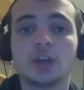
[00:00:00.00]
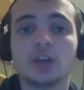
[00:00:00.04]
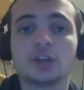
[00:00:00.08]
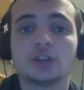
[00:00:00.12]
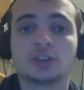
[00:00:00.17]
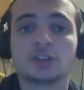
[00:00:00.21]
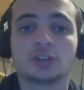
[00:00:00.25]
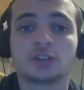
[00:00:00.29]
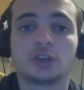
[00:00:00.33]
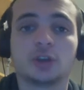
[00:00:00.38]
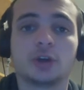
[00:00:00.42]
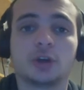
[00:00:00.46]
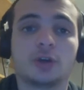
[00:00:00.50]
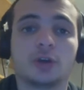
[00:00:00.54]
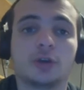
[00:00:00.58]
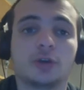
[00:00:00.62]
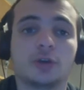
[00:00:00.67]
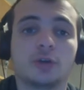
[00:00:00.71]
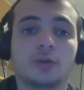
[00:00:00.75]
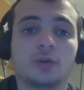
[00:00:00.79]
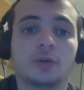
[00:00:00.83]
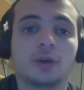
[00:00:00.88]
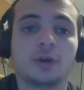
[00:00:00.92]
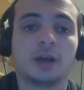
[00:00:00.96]

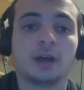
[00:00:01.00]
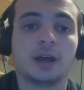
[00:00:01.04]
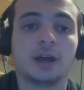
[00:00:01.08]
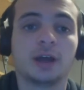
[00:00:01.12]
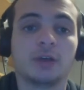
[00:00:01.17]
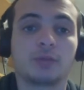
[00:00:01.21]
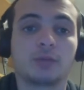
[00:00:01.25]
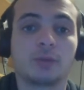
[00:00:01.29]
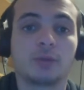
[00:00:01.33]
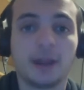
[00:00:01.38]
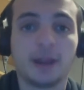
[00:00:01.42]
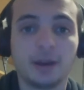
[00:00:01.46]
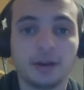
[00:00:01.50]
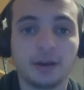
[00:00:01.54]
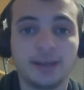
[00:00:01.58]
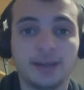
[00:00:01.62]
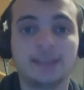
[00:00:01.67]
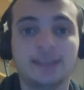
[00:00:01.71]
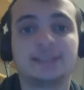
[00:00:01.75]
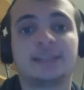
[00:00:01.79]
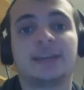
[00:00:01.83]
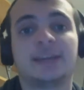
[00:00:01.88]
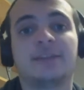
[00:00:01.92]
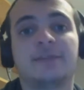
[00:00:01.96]
So rare
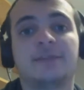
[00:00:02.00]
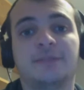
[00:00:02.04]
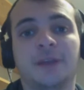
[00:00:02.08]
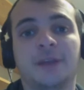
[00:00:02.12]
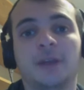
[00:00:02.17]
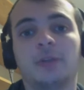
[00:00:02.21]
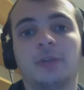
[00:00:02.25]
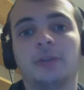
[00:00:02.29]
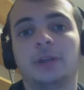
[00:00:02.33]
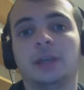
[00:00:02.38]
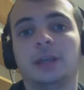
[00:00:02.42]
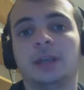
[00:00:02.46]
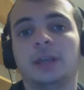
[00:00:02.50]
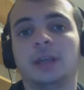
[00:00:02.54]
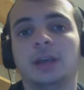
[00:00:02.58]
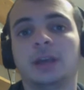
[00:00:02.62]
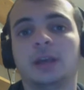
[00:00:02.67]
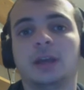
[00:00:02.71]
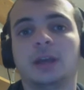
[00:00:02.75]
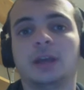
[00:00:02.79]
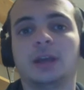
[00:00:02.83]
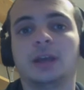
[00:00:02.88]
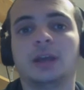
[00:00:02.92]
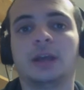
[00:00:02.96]
is a very
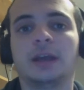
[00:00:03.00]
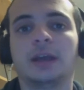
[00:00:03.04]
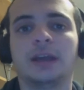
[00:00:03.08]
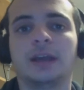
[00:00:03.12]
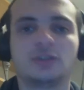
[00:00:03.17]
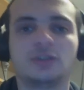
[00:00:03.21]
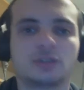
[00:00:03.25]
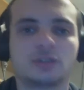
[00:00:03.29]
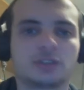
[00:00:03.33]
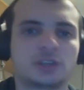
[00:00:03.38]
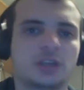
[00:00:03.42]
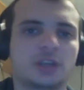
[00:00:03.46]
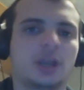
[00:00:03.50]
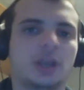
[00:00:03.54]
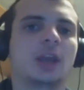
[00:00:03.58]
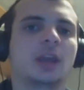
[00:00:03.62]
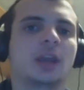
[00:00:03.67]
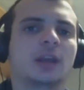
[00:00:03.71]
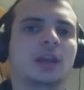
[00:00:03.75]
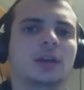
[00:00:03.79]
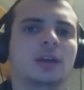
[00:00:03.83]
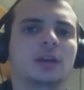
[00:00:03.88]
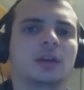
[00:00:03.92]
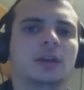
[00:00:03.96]

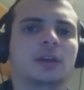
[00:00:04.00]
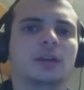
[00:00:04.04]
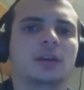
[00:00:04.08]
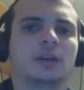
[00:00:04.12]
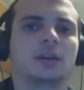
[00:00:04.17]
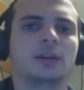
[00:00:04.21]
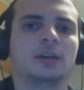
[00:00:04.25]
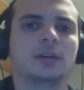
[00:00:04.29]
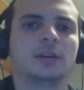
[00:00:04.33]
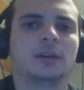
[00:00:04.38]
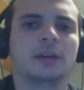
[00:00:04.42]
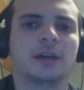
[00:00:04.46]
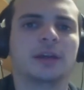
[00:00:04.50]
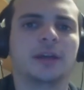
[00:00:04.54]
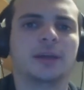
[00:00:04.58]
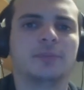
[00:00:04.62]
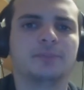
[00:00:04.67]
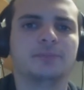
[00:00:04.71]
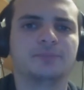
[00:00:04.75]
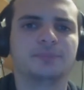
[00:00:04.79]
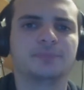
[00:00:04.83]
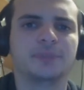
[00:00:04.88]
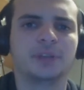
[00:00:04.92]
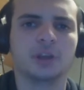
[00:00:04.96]
interesting
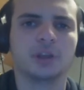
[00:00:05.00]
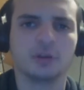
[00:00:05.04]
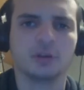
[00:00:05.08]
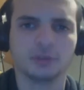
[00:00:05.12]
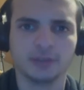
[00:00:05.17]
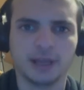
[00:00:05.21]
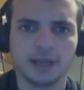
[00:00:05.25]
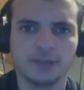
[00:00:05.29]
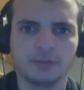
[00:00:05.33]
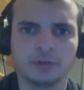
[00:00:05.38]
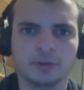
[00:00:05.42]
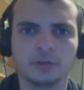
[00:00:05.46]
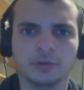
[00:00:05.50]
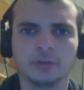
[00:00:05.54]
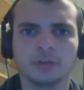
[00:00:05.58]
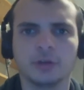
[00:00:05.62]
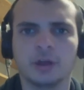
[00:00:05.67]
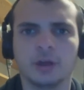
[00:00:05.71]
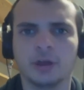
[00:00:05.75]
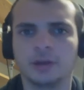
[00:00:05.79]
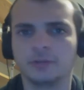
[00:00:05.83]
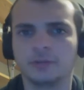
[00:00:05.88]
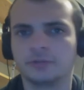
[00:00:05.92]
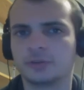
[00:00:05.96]
level
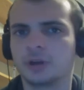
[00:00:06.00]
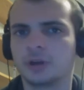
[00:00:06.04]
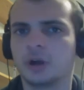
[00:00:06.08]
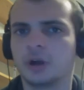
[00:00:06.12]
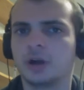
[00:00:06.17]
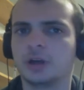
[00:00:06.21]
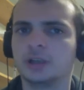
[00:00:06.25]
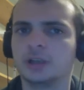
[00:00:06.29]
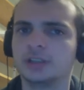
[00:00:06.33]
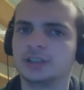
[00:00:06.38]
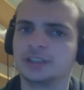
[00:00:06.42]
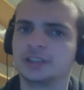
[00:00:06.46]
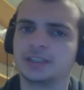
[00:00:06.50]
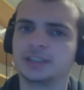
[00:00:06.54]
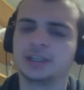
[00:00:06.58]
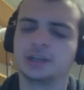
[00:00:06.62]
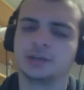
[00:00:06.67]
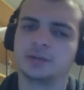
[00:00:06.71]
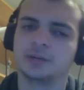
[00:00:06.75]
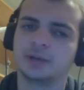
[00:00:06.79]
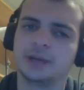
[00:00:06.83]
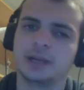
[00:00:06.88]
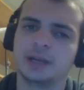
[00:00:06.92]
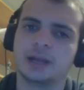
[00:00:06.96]
of cards in
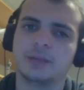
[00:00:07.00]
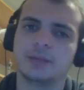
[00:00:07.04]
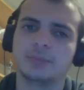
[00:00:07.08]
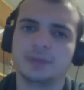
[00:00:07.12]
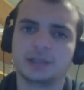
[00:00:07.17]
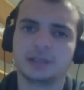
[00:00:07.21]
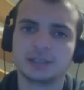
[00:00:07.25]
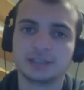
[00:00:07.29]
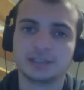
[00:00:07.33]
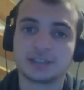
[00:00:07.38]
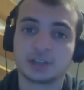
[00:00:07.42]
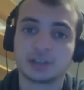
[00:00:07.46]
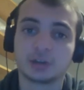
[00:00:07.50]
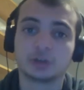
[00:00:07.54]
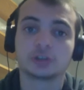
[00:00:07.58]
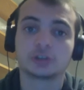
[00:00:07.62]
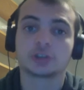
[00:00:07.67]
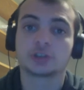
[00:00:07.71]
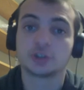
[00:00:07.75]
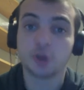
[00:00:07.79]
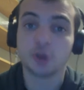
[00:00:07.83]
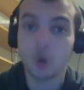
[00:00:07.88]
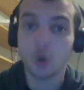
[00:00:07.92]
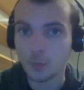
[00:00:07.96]
Arena because there are
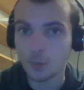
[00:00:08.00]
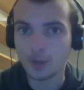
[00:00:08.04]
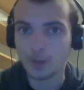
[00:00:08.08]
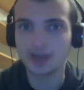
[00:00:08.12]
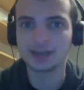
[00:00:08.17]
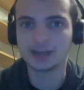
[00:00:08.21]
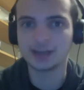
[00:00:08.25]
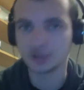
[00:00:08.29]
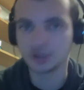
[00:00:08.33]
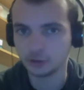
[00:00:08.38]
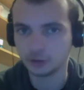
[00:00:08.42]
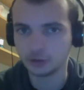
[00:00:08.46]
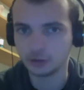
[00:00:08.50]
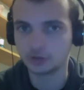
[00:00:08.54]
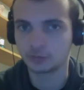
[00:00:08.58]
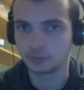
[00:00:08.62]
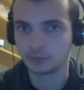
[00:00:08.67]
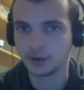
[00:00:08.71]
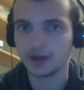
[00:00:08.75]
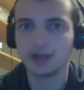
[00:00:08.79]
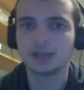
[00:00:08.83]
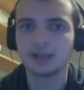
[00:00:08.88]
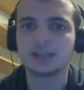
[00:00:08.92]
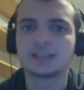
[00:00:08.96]
so many good
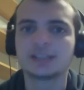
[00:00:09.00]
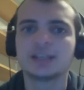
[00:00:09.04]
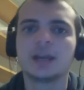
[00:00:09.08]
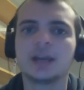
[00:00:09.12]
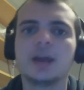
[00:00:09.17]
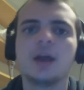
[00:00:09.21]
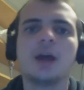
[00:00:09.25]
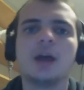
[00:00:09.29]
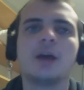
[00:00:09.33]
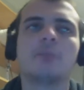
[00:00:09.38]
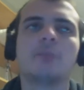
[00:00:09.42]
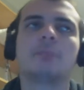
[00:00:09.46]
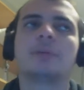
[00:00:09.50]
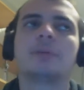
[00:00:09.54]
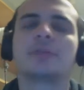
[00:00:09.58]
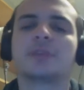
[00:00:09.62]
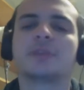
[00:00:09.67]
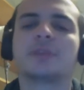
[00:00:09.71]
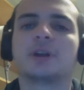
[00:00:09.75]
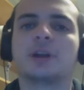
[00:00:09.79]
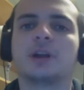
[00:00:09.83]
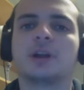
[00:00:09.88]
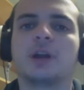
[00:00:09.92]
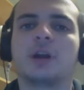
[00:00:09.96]
rares, but
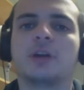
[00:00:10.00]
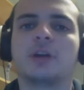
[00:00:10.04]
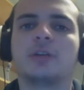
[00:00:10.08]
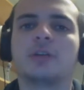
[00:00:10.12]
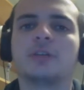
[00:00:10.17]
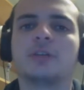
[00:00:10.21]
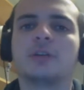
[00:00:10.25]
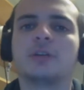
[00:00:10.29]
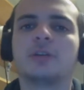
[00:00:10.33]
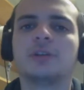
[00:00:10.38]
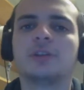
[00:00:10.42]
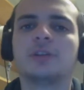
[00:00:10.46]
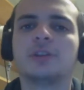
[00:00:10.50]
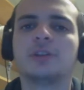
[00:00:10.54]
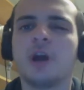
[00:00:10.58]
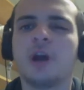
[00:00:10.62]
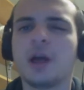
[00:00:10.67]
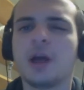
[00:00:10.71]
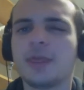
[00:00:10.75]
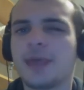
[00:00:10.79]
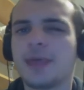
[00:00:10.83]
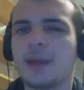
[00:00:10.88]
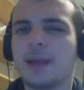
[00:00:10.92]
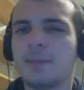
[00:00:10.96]
there are
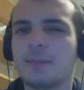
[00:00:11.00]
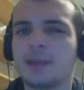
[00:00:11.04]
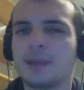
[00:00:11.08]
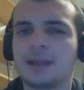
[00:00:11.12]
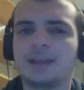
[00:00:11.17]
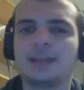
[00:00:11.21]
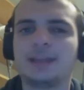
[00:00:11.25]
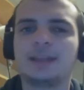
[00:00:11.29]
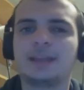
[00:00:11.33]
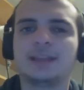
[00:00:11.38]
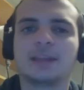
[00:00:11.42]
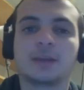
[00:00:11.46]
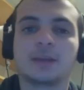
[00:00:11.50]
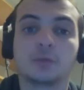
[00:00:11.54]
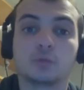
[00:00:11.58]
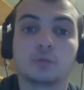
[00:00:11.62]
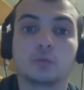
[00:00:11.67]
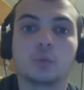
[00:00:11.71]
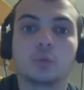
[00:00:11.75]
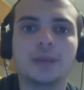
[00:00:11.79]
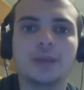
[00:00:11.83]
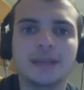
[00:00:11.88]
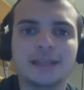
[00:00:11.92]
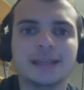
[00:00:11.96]
not that many like
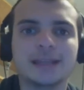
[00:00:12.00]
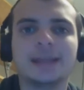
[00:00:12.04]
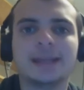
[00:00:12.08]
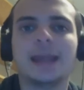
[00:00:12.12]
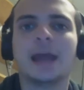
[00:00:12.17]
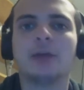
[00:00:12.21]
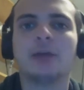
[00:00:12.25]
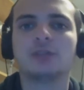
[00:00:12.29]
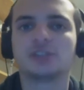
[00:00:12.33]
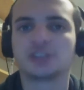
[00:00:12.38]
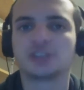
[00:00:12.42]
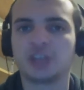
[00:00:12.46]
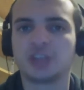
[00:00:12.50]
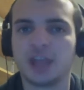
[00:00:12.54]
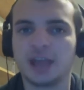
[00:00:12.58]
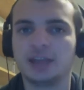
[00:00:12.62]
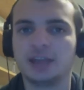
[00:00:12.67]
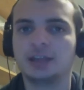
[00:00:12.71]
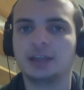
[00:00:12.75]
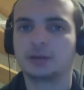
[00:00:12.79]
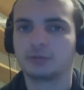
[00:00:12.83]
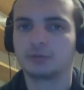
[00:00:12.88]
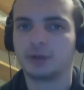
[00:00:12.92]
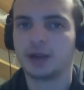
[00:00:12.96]
really
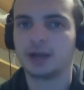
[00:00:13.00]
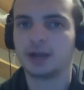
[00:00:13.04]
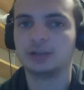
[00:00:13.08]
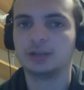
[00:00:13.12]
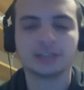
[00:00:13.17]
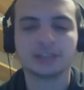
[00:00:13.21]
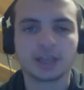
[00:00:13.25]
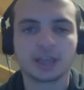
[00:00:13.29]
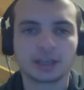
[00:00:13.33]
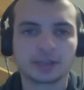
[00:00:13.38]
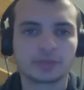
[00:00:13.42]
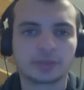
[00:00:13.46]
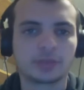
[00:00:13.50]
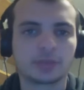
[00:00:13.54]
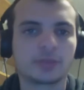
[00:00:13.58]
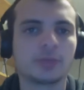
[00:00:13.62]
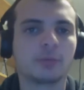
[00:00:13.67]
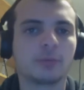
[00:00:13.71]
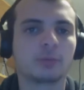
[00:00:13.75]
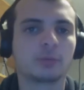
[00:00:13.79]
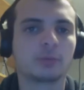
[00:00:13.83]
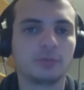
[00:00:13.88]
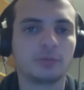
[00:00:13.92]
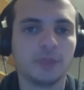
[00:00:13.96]
outstanding rares. Like
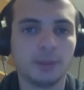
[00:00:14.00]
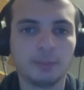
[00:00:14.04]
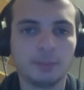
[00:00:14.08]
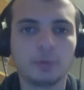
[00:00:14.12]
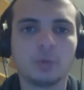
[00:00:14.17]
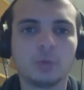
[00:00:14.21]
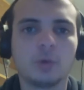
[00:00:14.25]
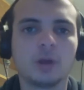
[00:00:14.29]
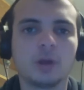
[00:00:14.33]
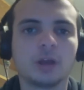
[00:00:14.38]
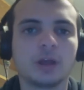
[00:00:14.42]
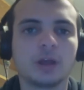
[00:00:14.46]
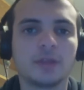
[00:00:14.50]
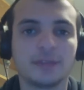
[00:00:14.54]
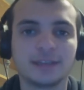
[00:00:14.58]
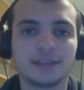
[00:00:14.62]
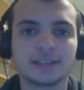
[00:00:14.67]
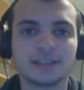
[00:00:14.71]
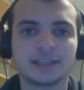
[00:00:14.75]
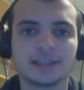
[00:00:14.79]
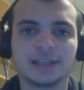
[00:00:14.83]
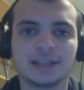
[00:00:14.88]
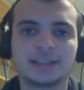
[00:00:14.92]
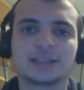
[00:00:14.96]
the number one on
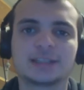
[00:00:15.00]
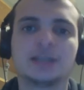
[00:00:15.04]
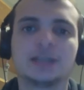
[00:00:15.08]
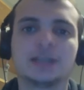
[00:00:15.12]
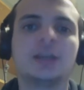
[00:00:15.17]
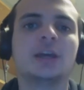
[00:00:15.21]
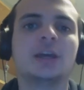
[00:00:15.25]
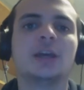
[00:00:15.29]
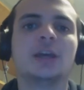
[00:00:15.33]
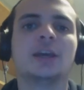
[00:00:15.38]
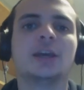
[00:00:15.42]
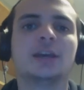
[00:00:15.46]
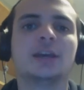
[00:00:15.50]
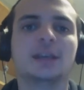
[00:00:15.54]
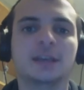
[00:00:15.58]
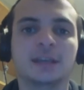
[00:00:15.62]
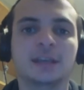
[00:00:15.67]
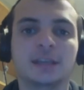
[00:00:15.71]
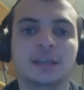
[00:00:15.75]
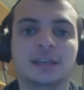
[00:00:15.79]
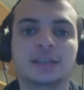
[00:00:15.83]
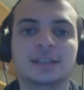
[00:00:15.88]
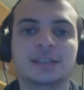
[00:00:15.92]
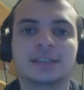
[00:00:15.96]
this list
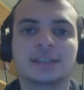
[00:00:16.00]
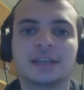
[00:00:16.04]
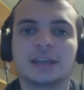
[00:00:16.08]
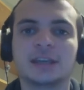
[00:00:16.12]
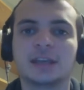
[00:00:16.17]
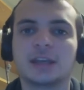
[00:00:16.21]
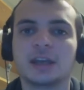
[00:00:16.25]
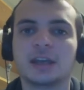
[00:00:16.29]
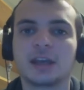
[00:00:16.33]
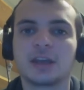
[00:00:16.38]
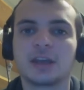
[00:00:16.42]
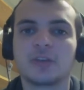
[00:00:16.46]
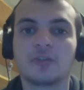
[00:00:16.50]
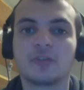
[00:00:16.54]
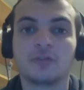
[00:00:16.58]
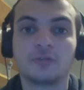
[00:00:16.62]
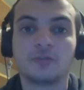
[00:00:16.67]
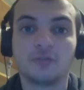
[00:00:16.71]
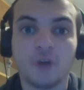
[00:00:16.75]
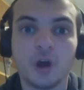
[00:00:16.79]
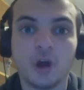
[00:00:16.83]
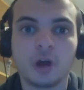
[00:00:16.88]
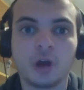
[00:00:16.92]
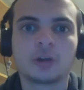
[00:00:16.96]
is
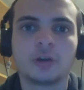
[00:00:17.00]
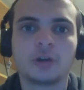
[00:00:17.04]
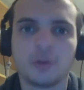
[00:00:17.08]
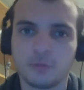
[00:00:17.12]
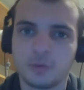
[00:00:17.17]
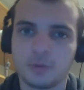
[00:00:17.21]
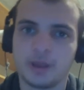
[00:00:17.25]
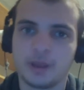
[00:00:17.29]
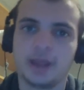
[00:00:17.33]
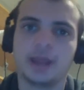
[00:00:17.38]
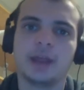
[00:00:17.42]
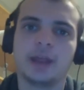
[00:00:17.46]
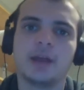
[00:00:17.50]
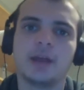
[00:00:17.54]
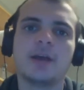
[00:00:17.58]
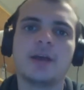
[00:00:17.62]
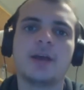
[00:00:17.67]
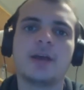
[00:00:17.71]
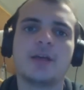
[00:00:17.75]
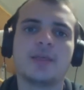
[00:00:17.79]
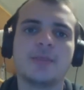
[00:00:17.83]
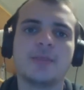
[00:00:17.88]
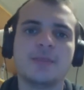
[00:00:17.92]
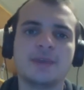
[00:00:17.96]
far and away
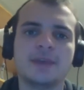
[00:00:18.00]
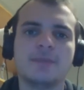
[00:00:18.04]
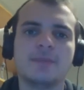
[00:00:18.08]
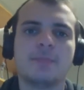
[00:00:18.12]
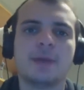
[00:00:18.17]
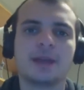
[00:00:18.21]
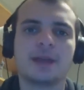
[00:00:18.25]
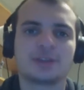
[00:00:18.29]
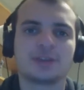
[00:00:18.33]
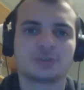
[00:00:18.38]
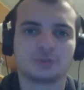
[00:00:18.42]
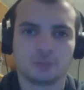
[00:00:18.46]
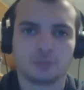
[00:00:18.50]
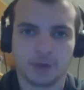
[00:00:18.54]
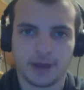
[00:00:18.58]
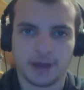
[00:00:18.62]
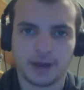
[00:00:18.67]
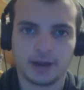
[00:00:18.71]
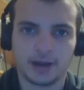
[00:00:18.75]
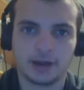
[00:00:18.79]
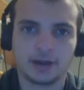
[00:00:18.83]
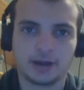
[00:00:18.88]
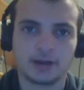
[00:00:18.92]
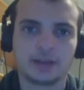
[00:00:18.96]
the best
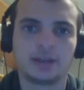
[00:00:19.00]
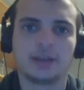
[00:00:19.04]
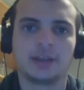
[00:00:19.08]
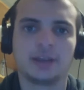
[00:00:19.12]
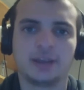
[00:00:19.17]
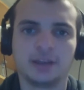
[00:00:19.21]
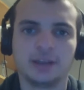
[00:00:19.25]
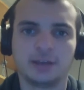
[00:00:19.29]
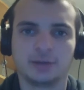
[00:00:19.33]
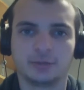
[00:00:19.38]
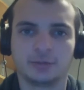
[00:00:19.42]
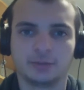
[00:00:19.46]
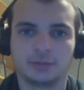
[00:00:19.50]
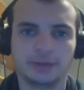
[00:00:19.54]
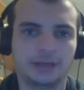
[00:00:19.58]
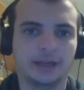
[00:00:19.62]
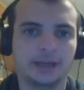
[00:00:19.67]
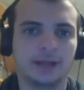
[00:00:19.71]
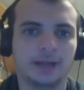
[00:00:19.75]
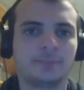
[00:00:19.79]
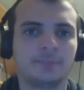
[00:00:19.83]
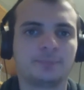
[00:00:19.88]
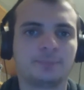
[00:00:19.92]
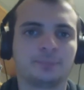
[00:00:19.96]
rare in
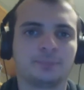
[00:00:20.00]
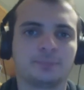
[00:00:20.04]
Arena.